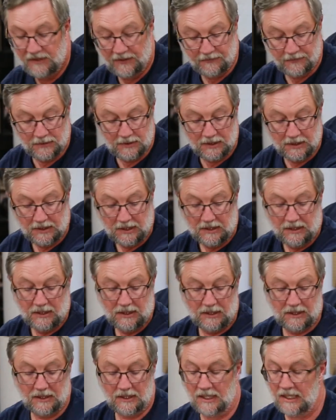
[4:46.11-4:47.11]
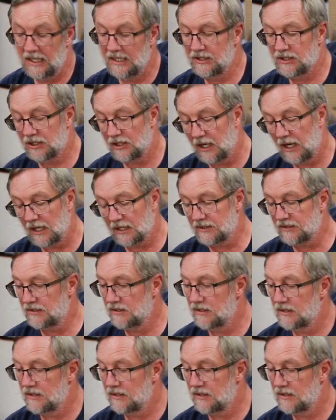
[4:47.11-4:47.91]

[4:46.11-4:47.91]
different chalks.